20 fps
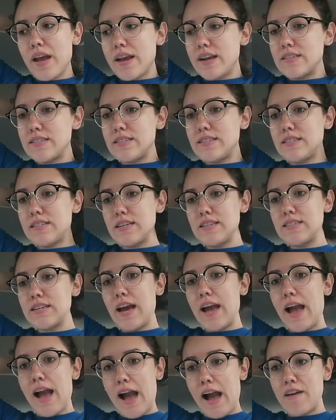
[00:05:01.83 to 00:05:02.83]
And since
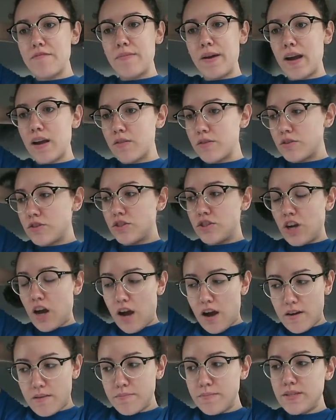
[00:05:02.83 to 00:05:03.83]
I have my other
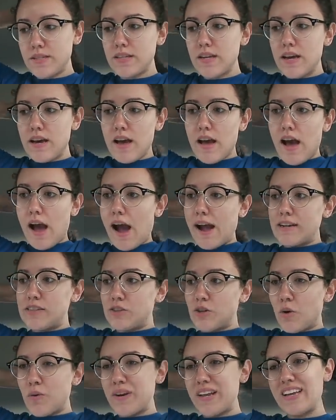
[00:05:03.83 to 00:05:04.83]
jobs, I
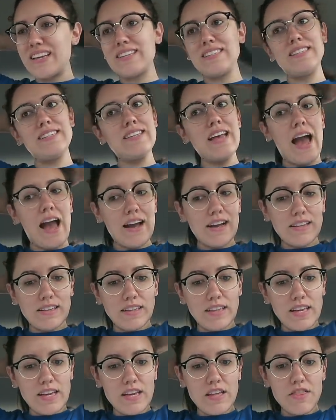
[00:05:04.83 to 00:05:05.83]
don't
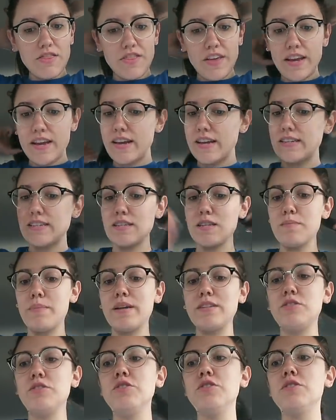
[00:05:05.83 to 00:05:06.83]
exactly think it's the
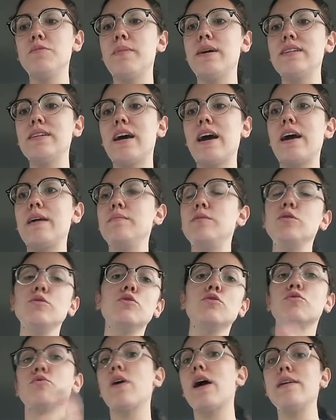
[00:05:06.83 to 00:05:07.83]
best use of my time to
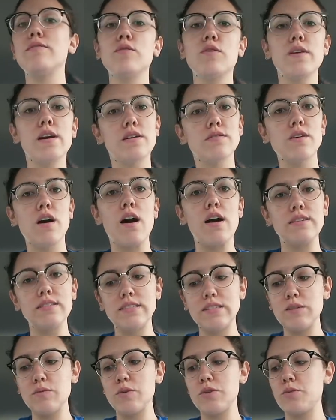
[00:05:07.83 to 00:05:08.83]
drive around
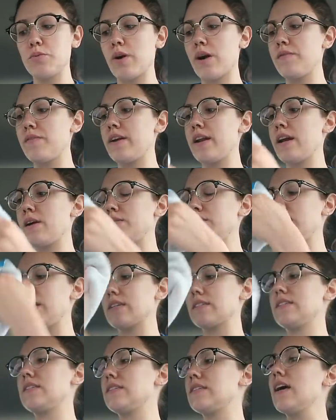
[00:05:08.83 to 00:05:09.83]
Austin, which is where I'm right now in
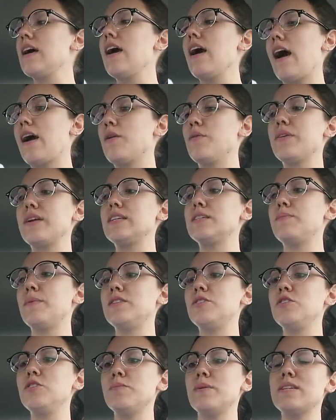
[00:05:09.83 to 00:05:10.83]
Texas. I don't think it's the
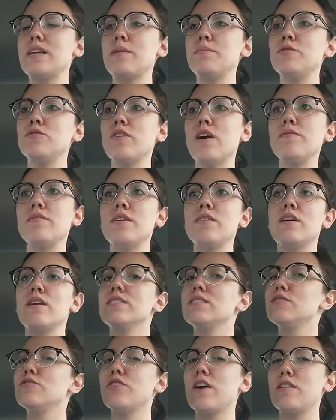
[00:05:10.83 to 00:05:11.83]
best use of my time to drive around
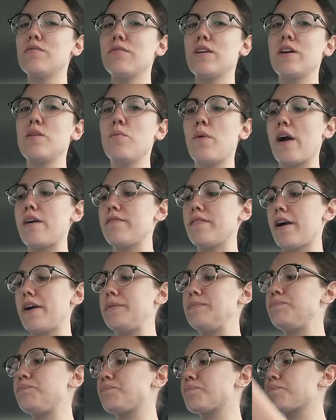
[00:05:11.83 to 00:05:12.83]
Austin, try to find Wi-Fi.